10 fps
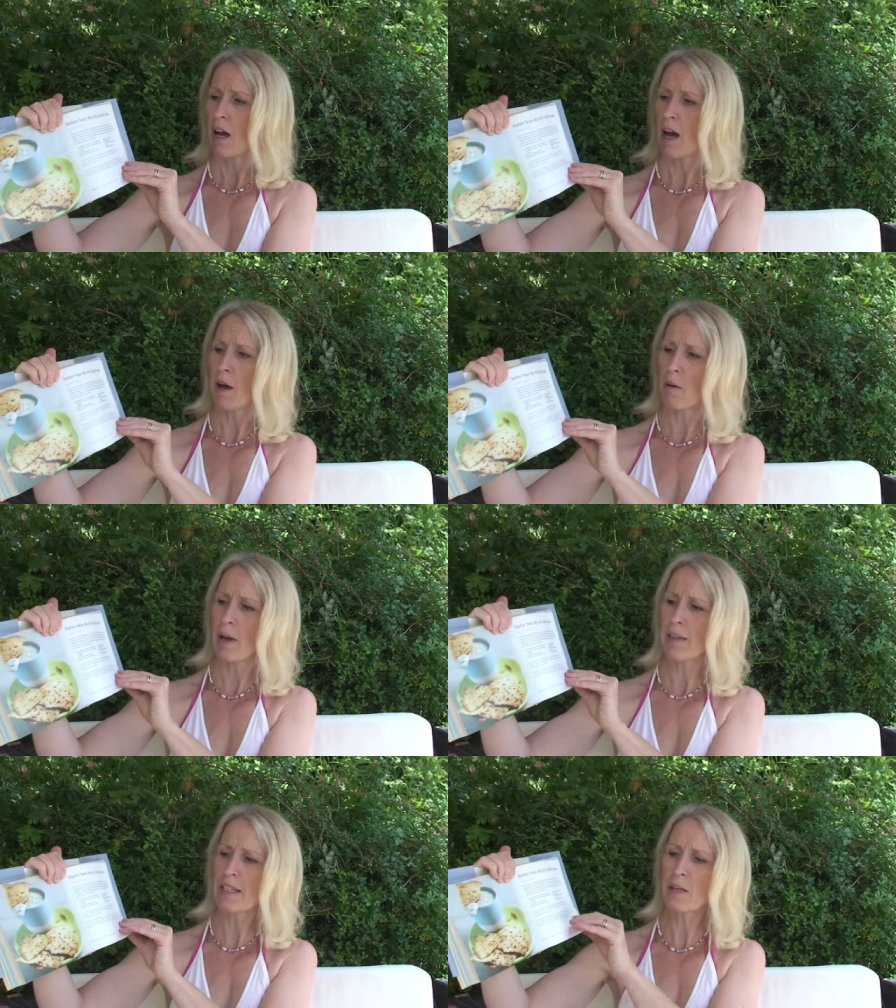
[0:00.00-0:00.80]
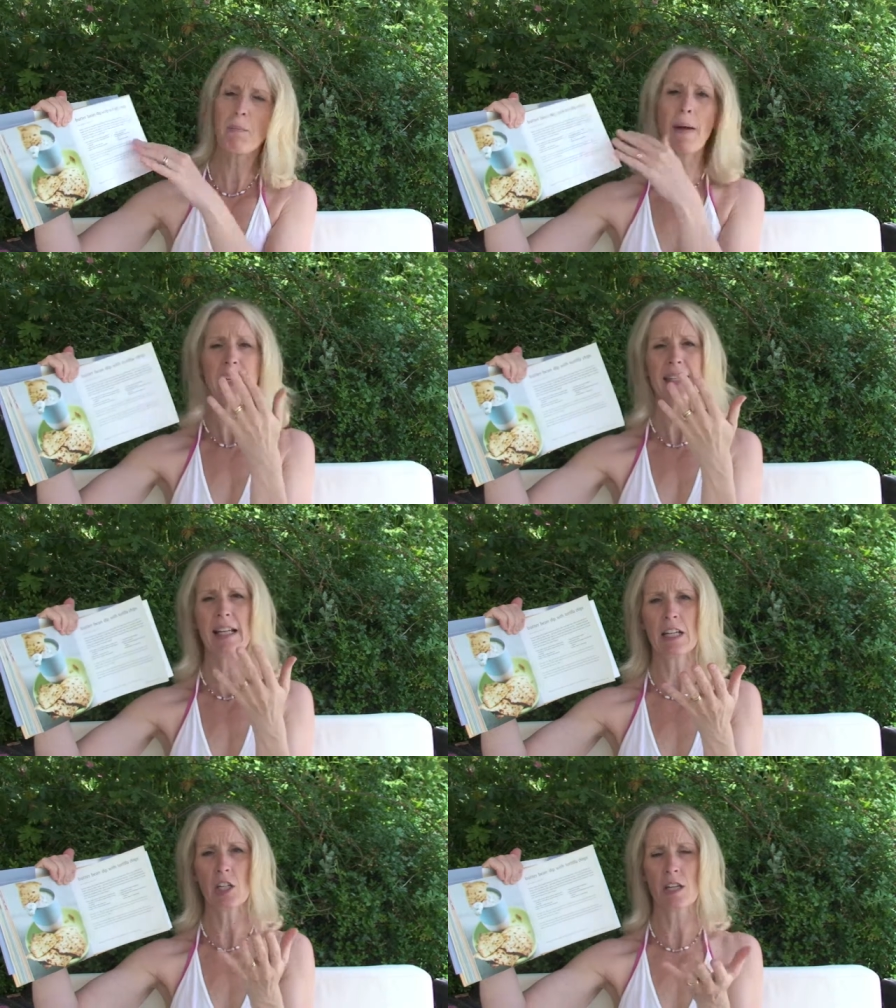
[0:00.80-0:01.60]
and these are
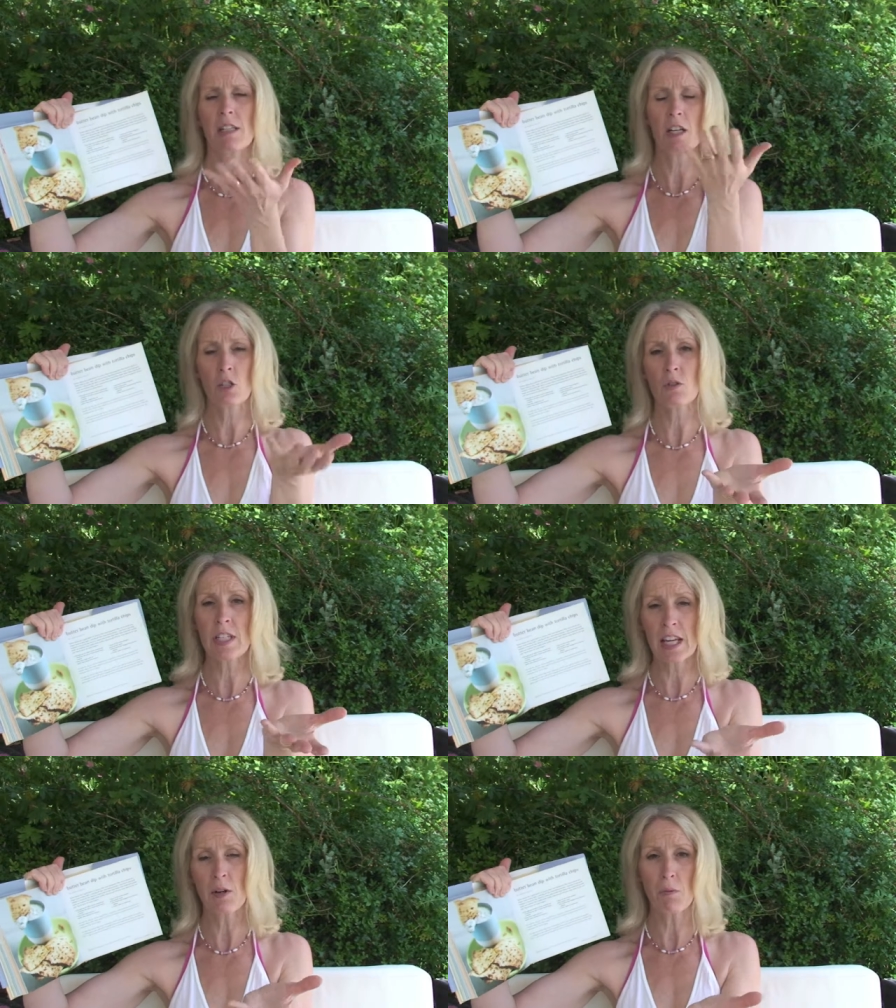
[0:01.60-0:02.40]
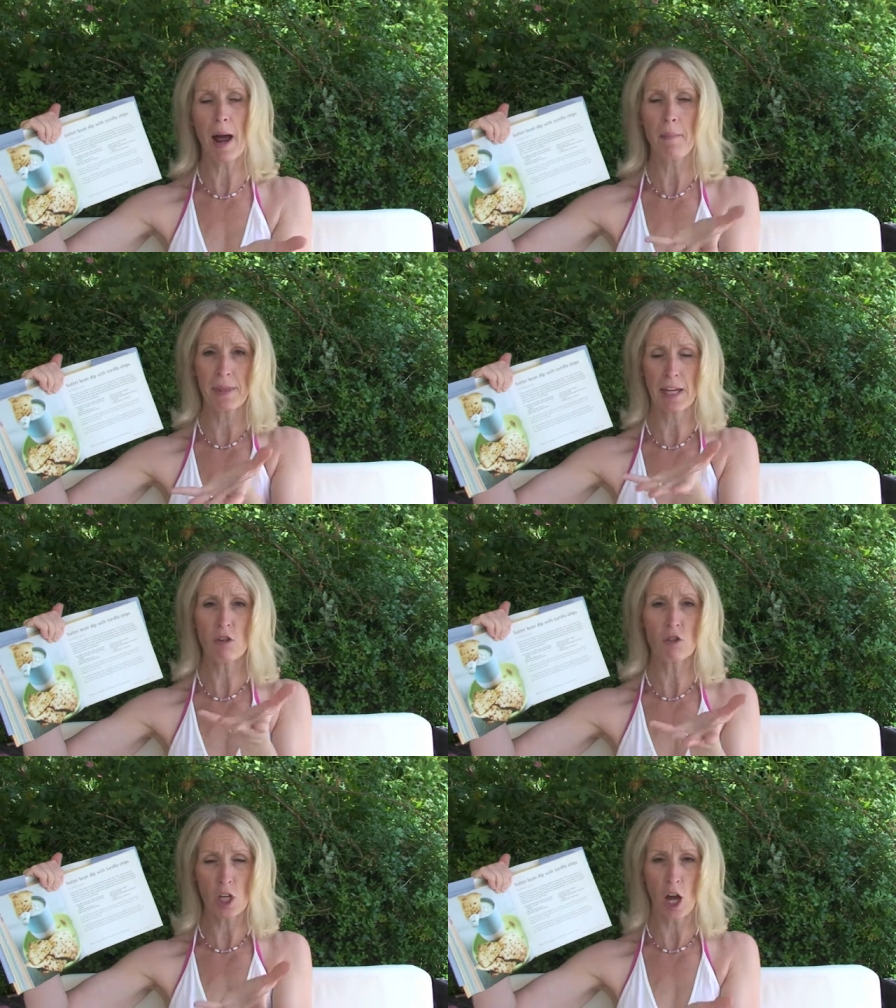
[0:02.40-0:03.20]
basically just a tortilla wrap that
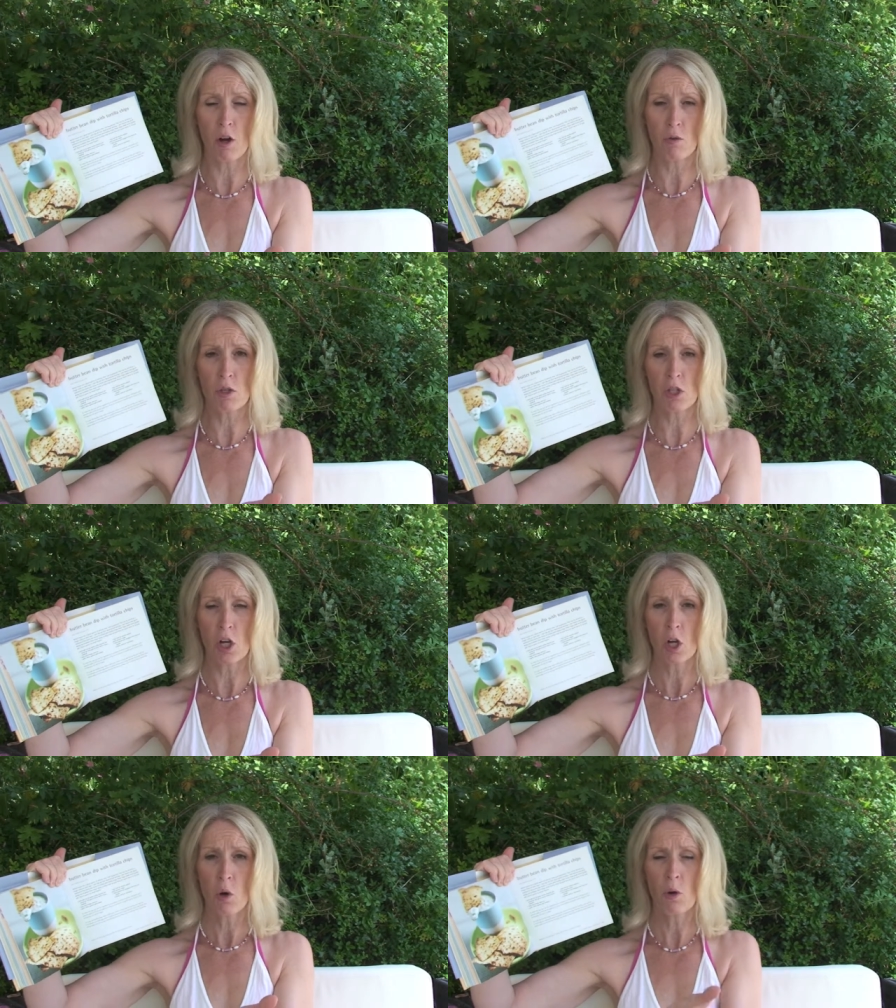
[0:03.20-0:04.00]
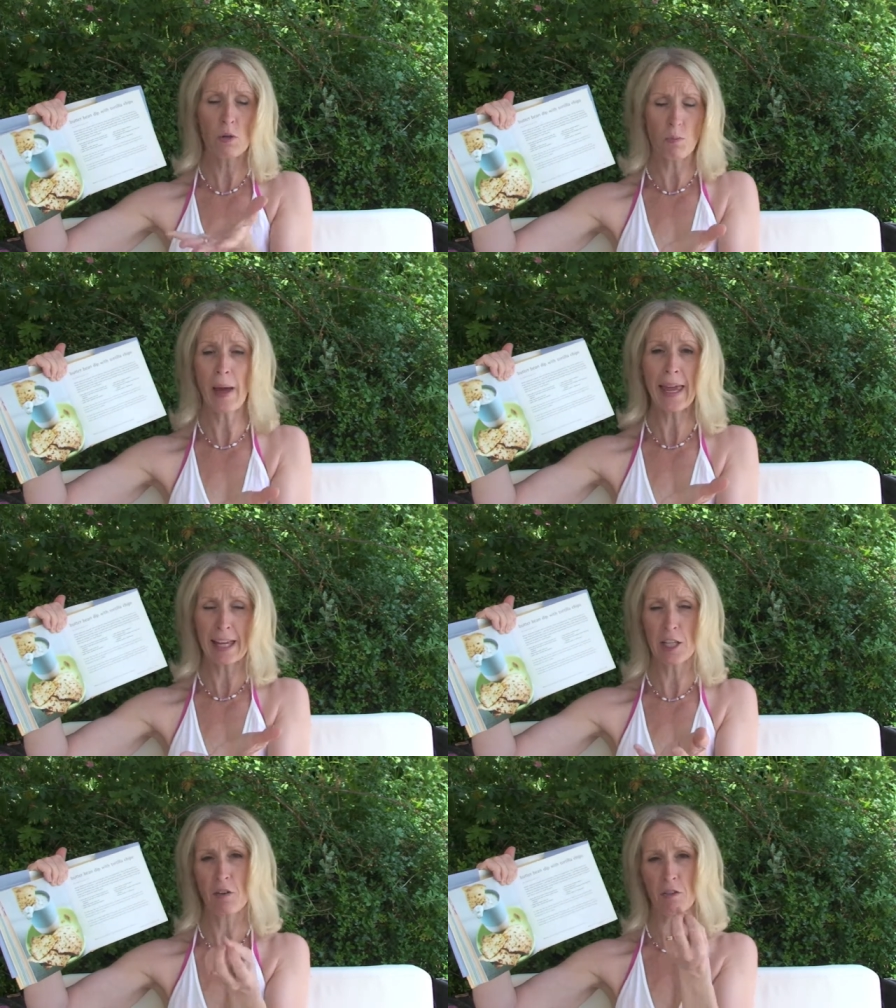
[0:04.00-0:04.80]
you toast or you
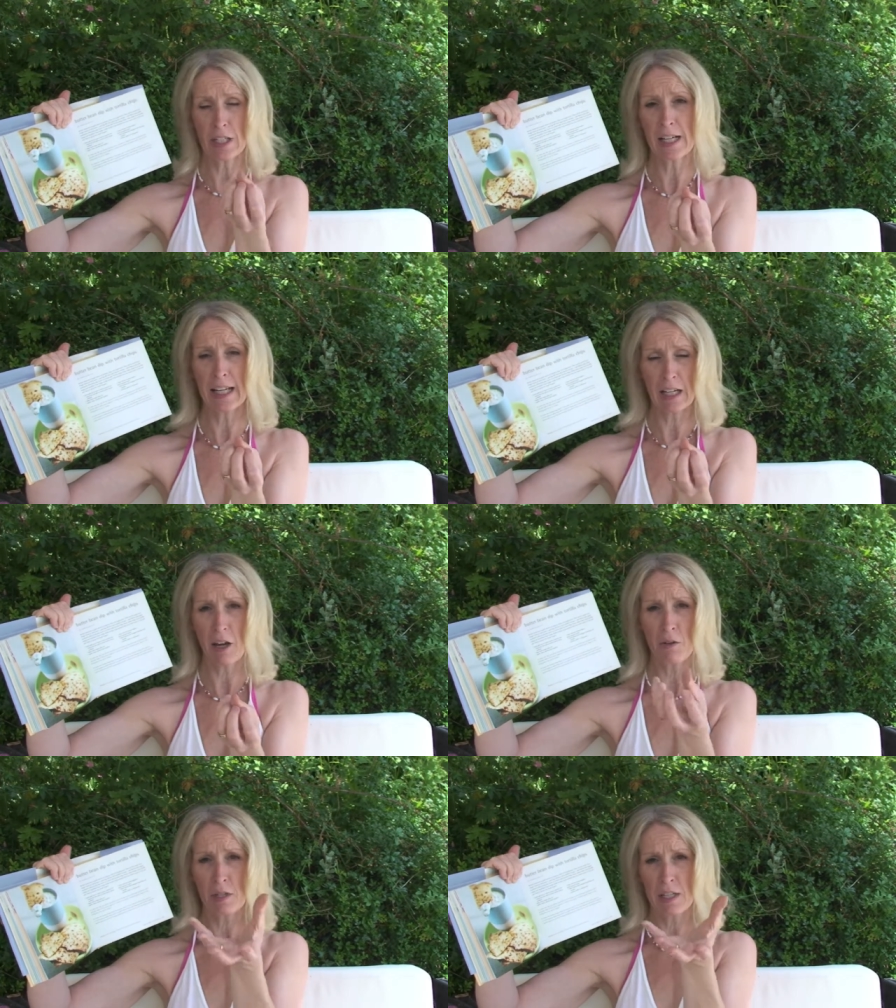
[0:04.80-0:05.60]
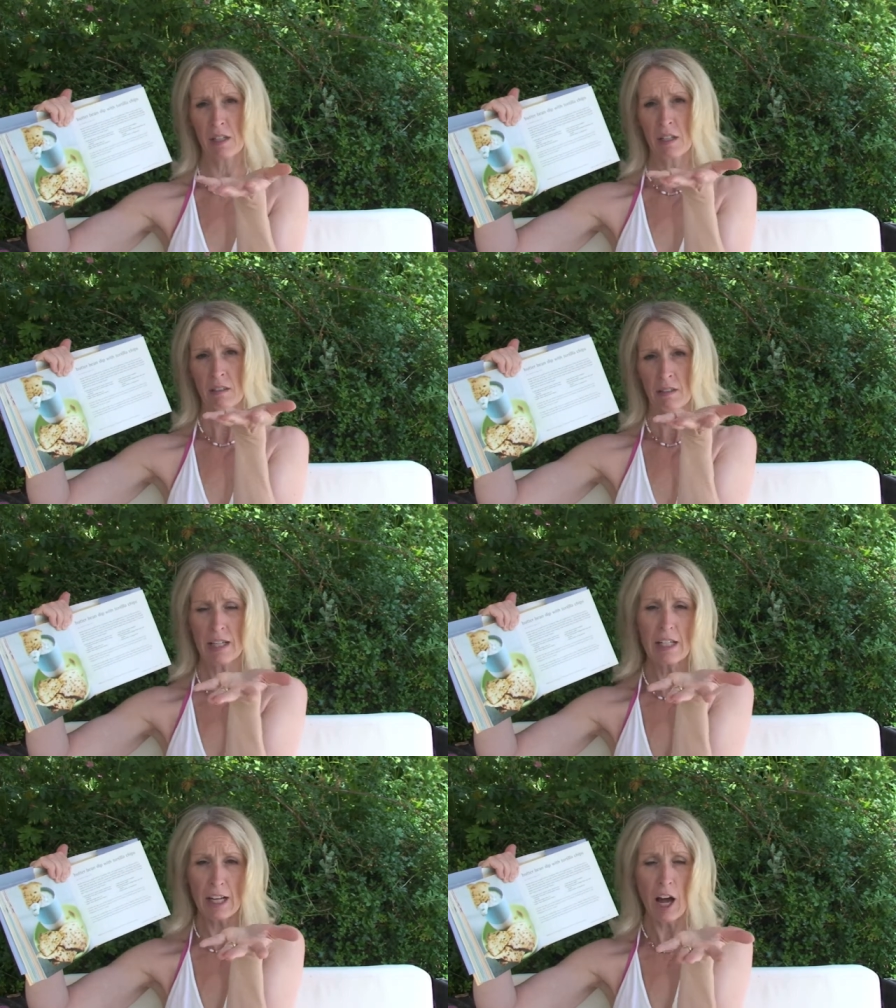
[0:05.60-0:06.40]
bake in the oven until
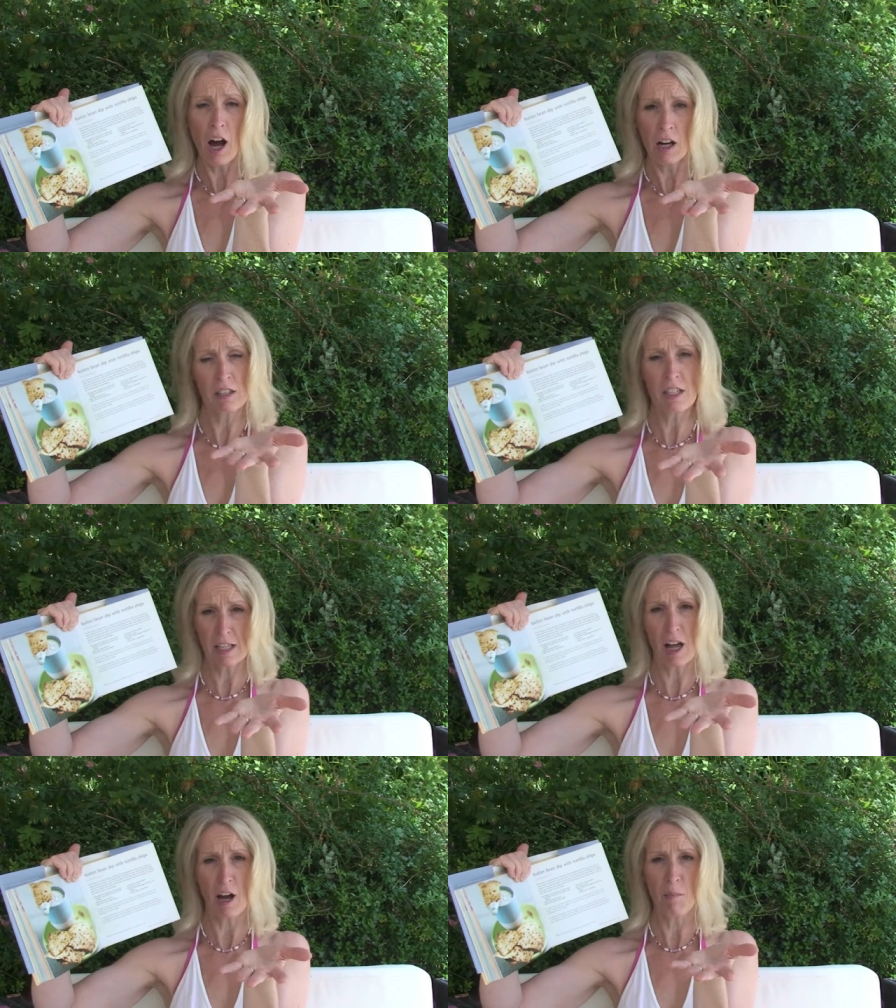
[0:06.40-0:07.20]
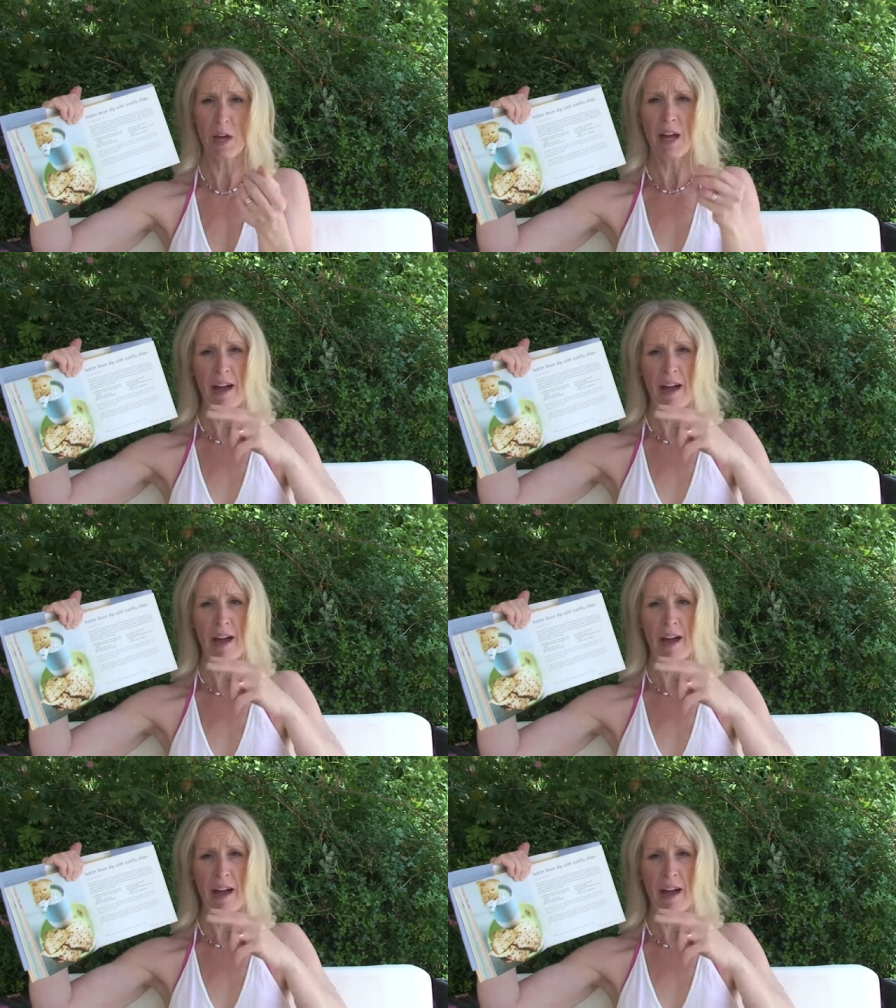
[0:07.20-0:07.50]
it hardens up,